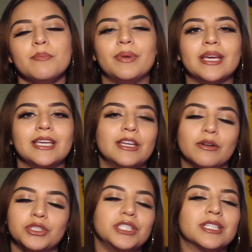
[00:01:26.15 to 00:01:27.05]
but you
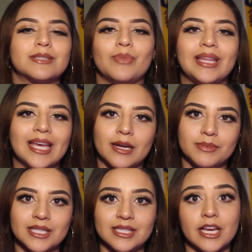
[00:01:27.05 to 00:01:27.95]
know, she just made that
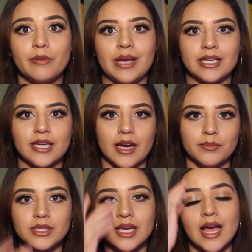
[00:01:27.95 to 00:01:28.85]
up to scare me at
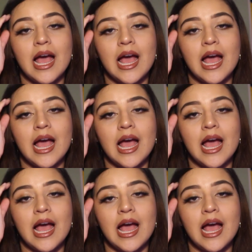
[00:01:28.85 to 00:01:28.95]
times.